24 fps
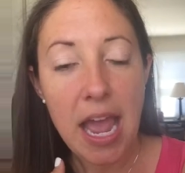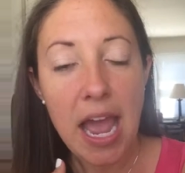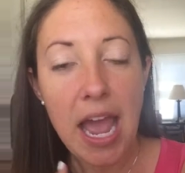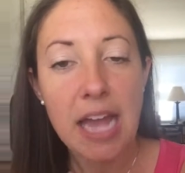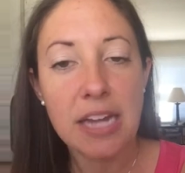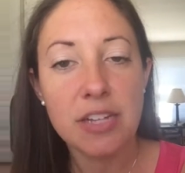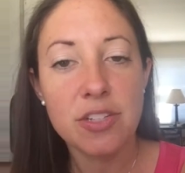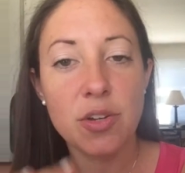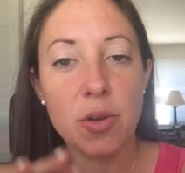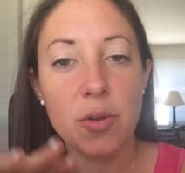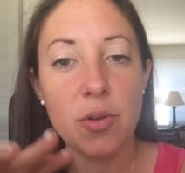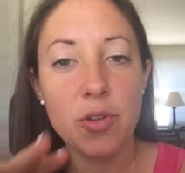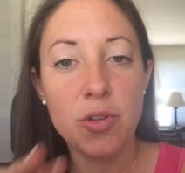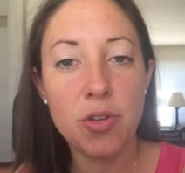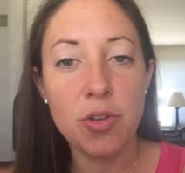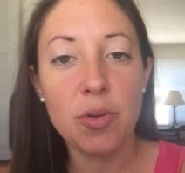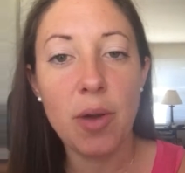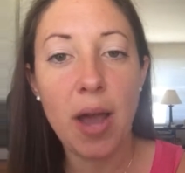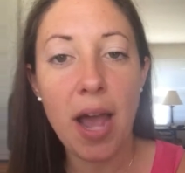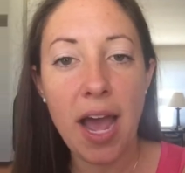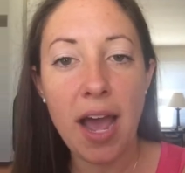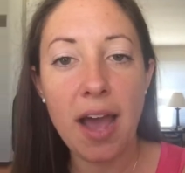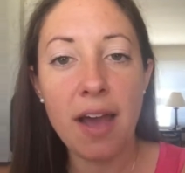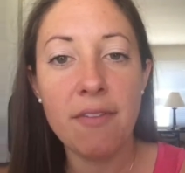And so you
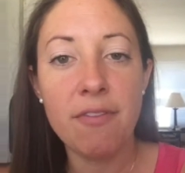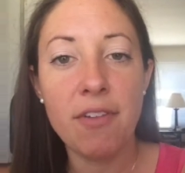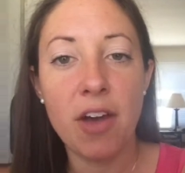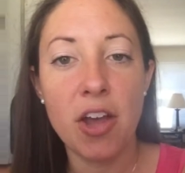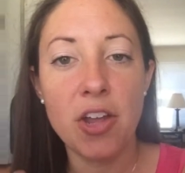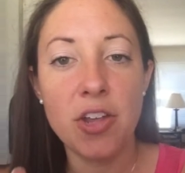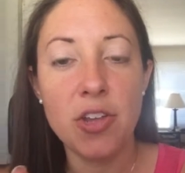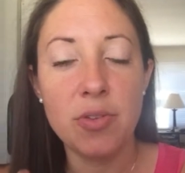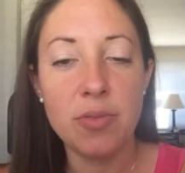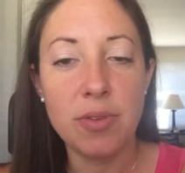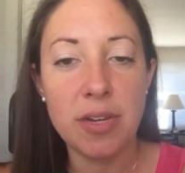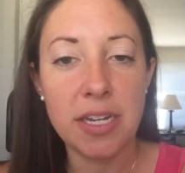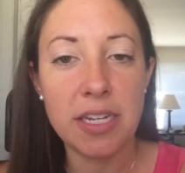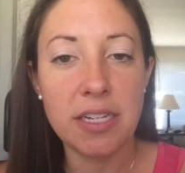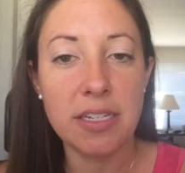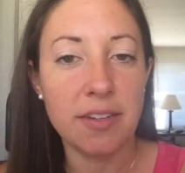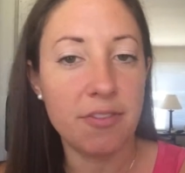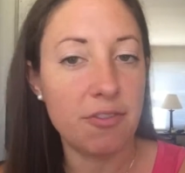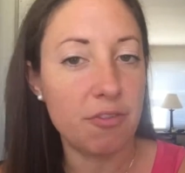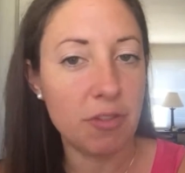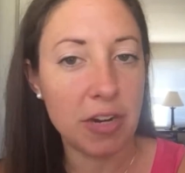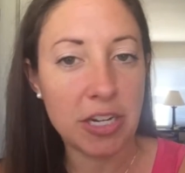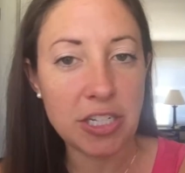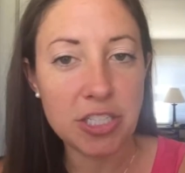have a unique
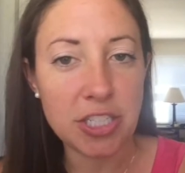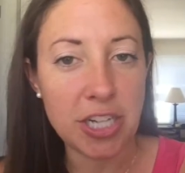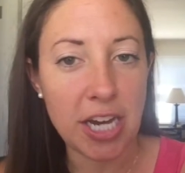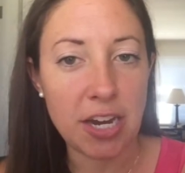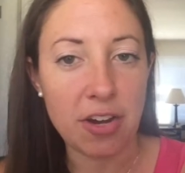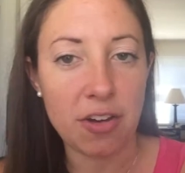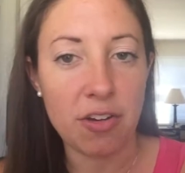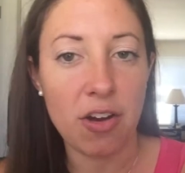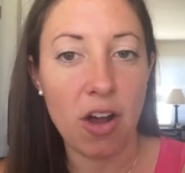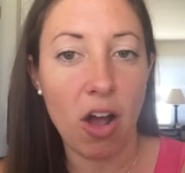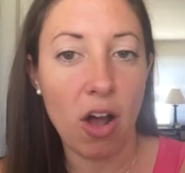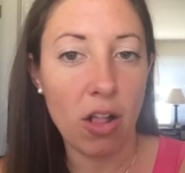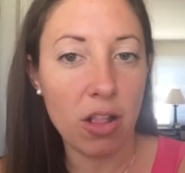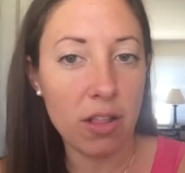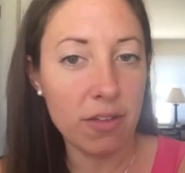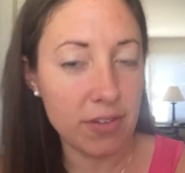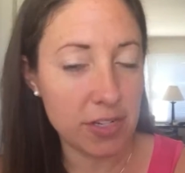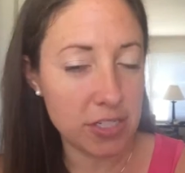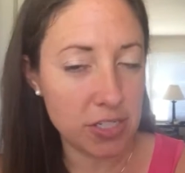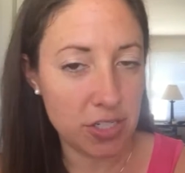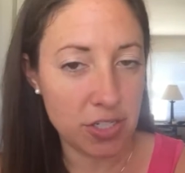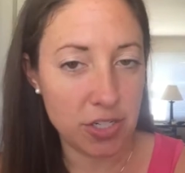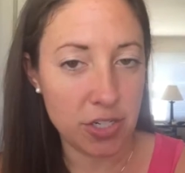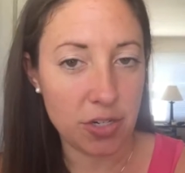differentiator. All of
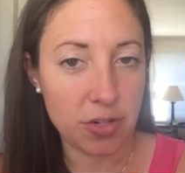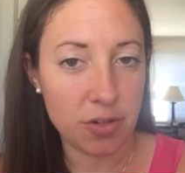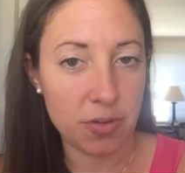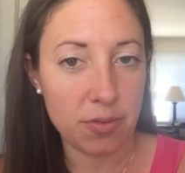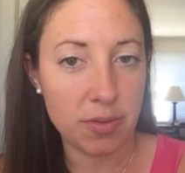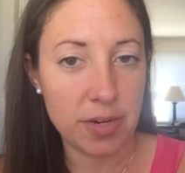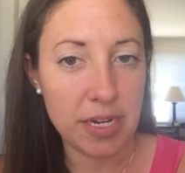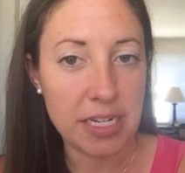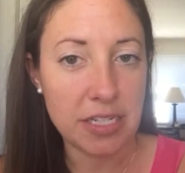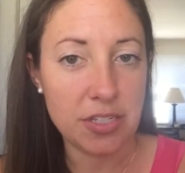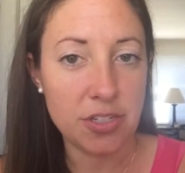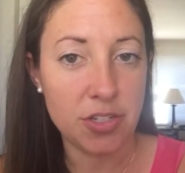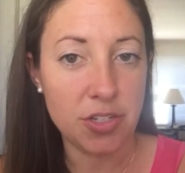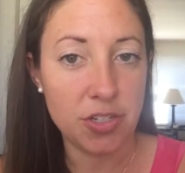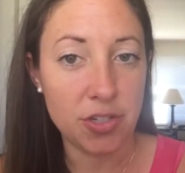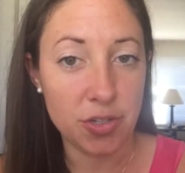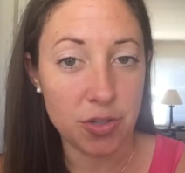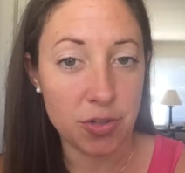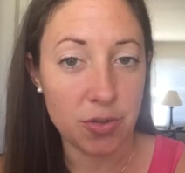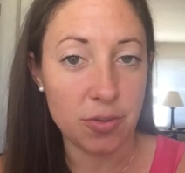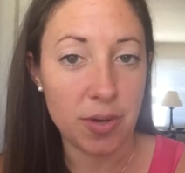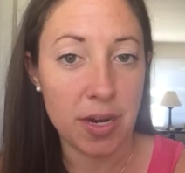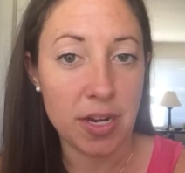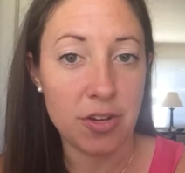us do. It's
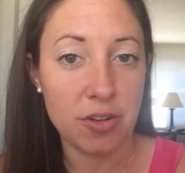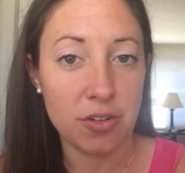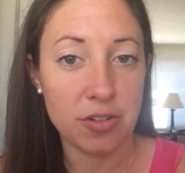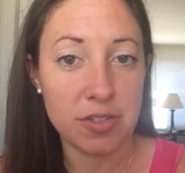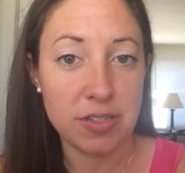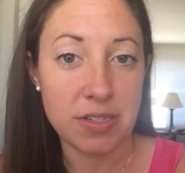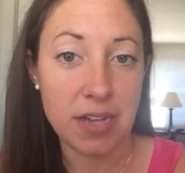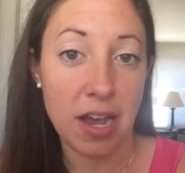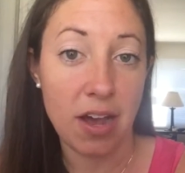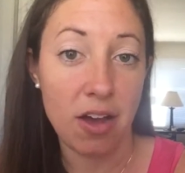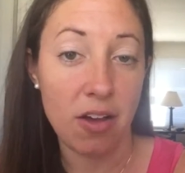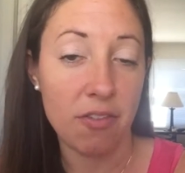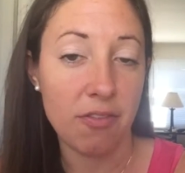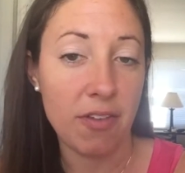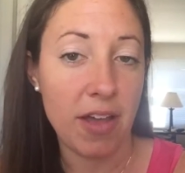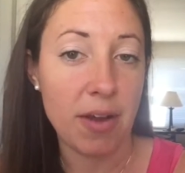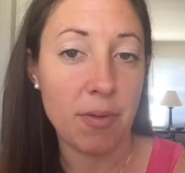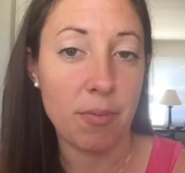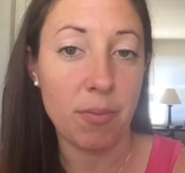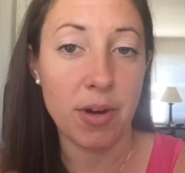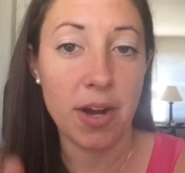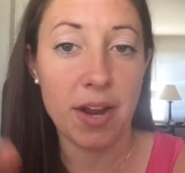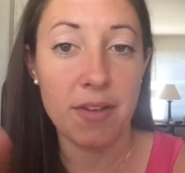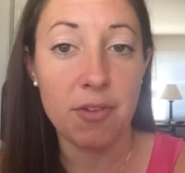you and yourself,
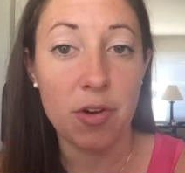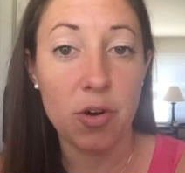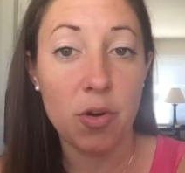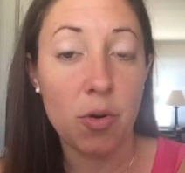and whatever